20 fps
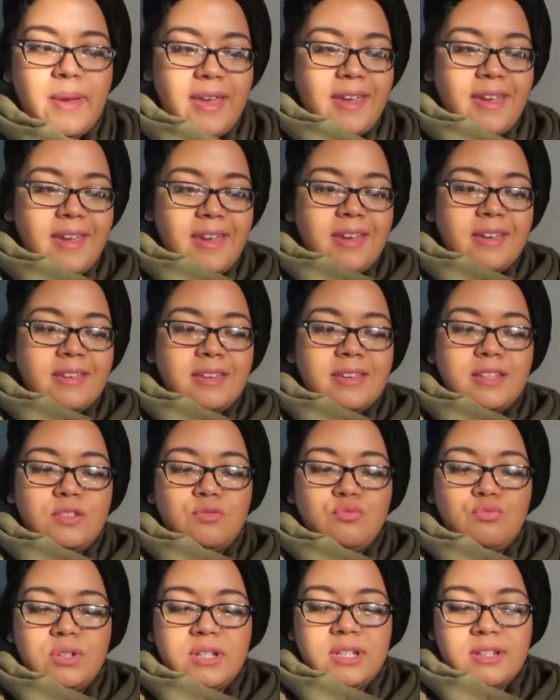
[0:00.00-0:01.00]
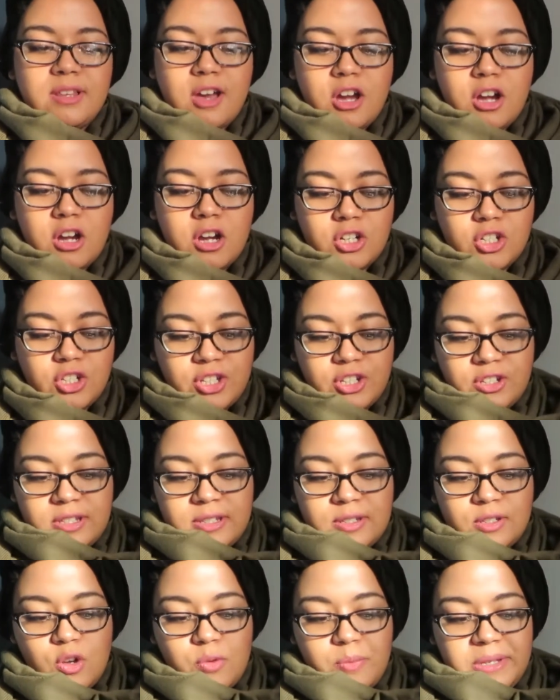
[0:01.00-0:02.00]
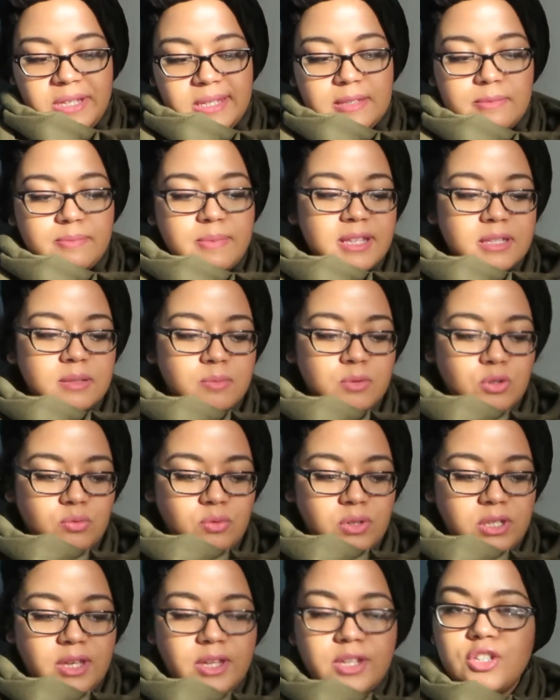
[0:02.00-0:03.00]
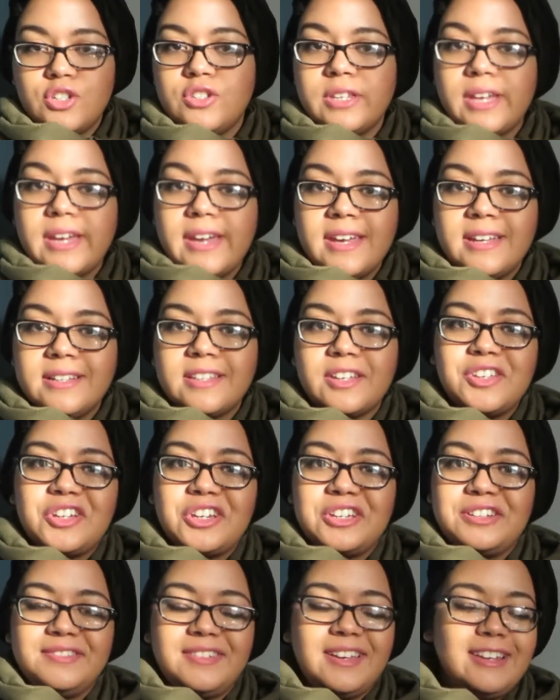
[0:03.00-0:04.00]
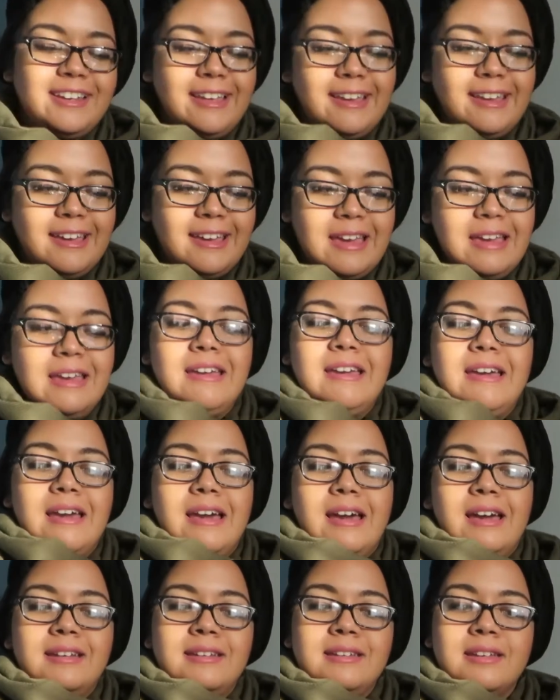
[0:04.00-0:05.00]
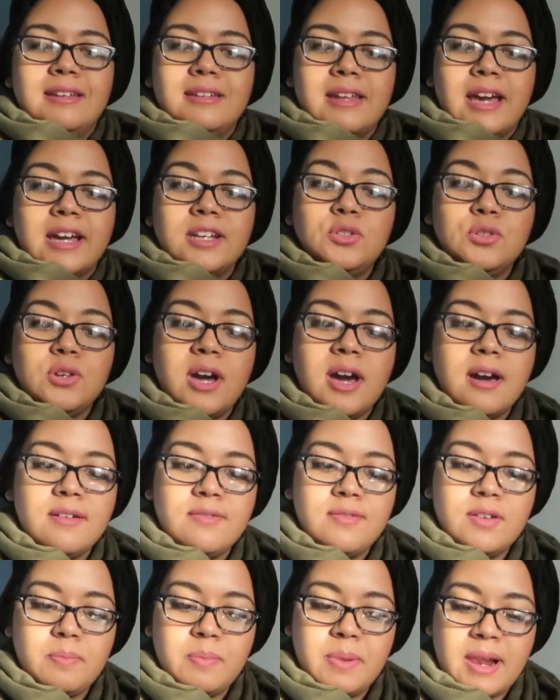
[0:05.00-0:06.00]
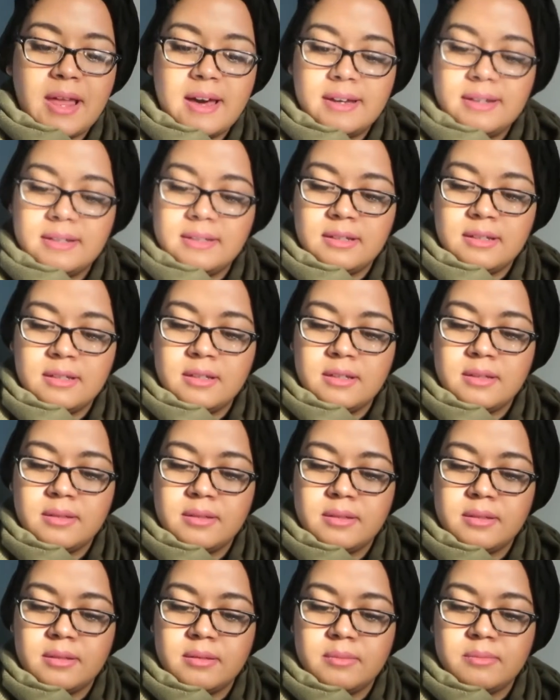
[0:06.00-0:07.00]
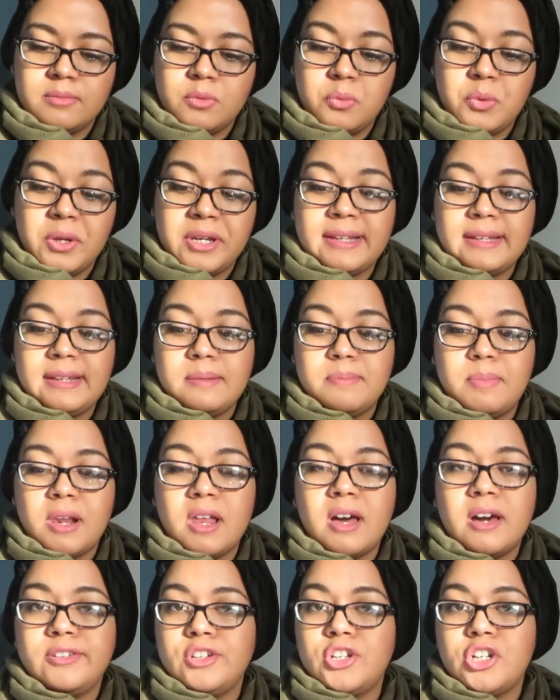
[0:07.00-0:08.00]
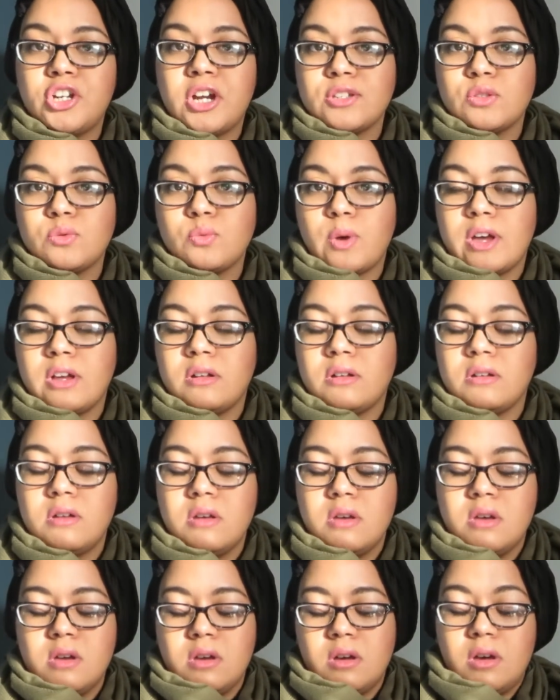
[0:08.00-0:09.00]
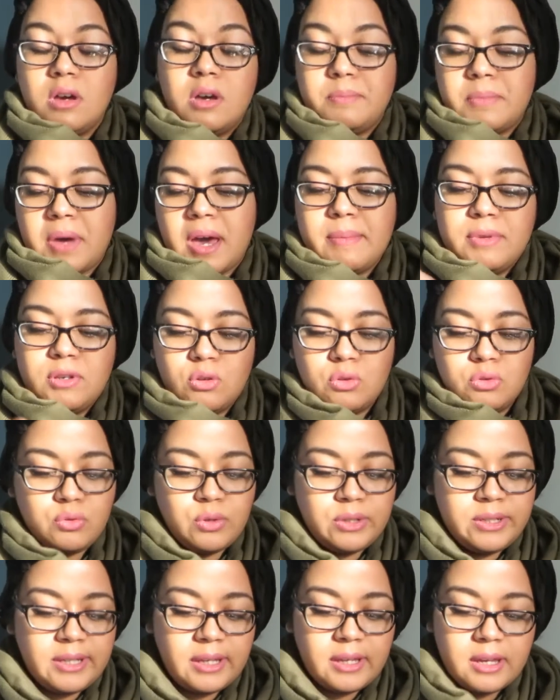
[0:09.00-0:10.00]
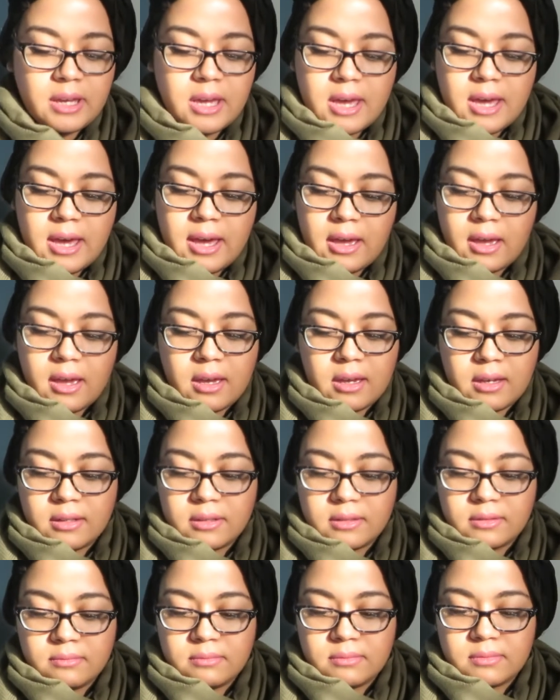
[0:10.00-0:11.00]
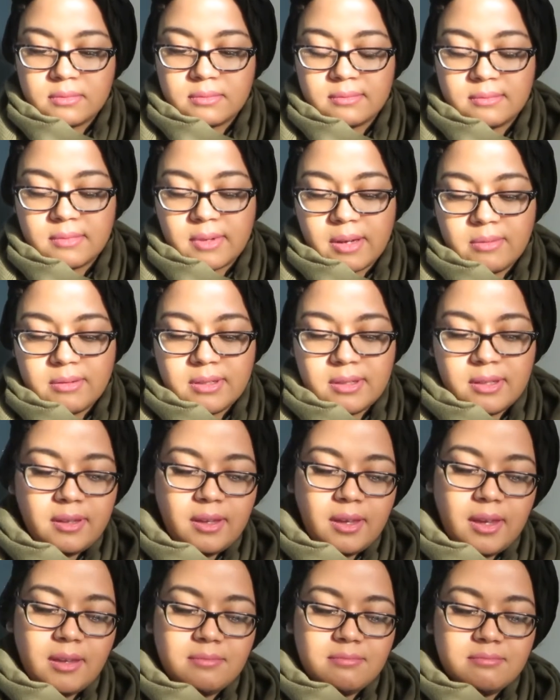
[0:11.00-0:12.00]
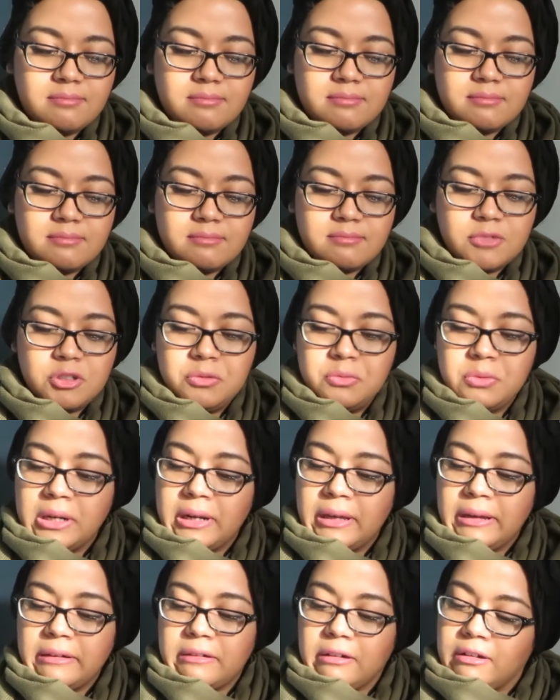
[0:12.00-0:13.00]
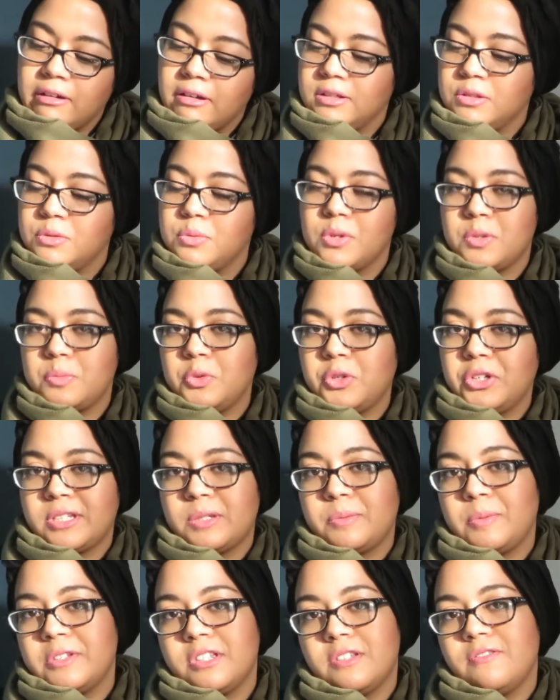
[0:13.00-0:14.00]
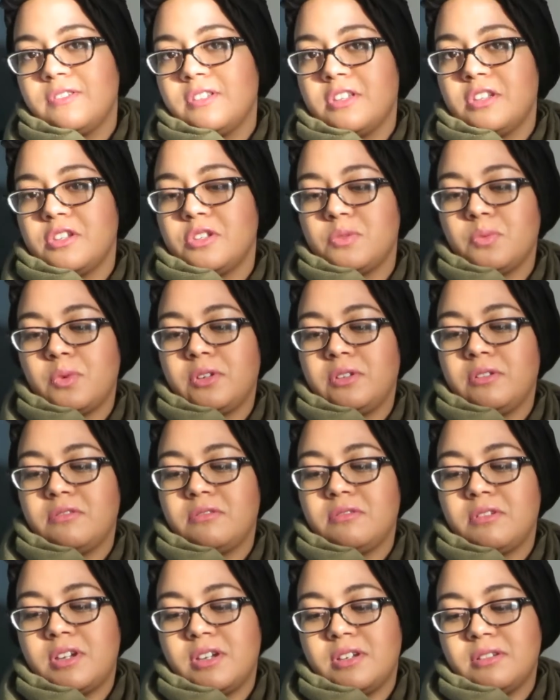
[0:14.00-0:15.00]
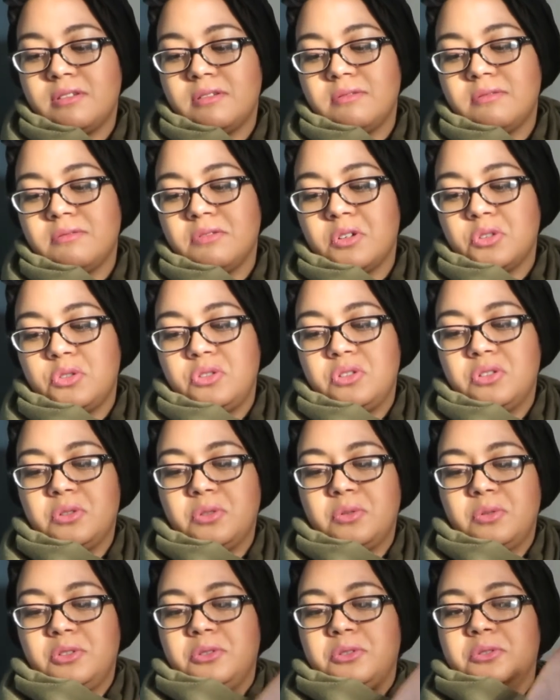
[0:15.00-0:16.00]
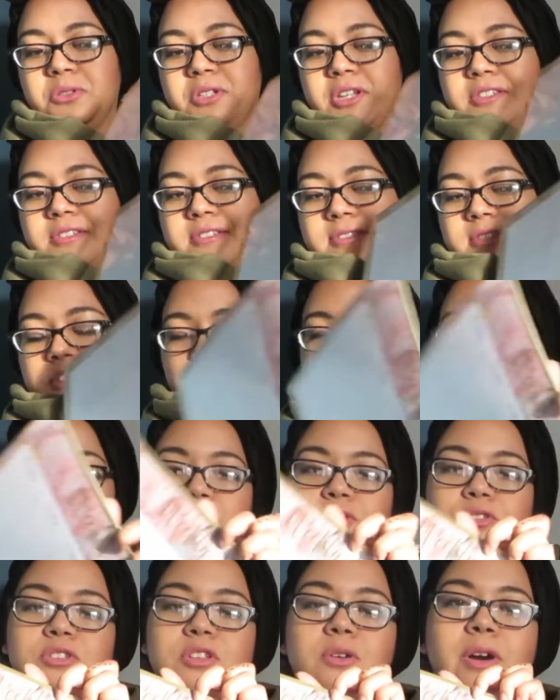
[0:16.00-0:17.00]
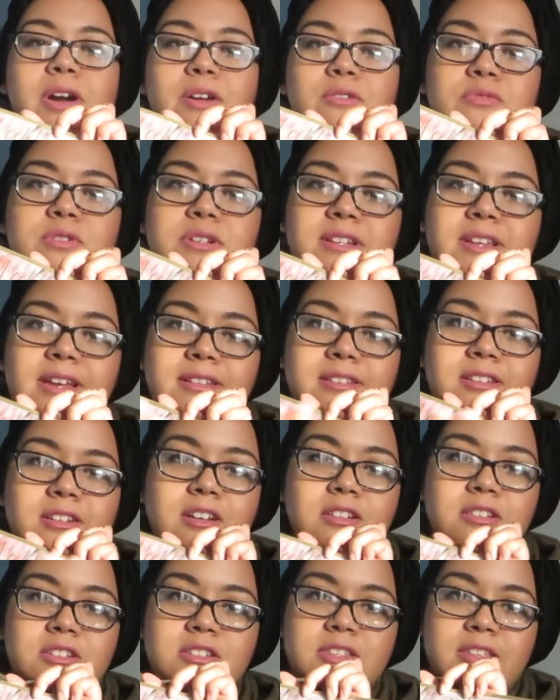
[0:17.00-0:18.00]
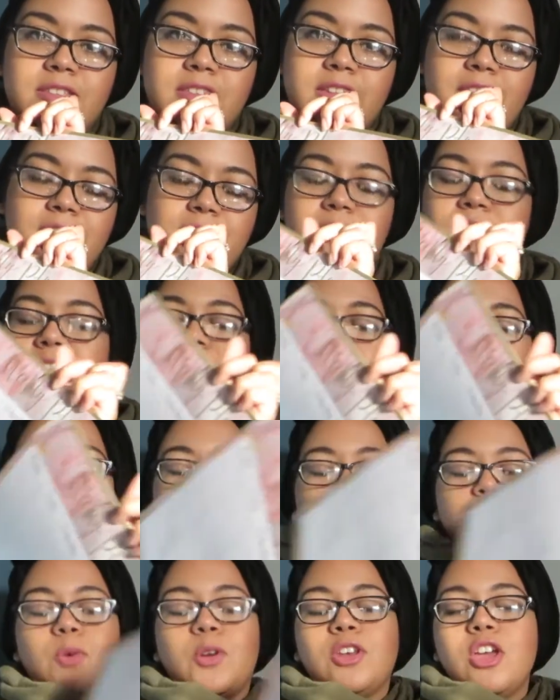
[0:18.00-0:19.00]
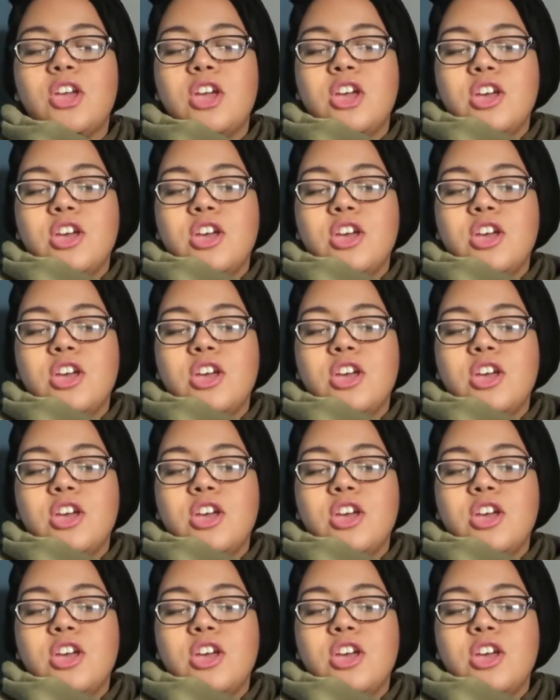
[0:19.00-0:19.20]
big, it's really large, there's so many space between each day that you can fill it. And then I do have a plan, weekly planner as well, already. And I was thinking the one I got, it was more expensive than this one and not to reuse as this one, so I really like the colors that they have in this one.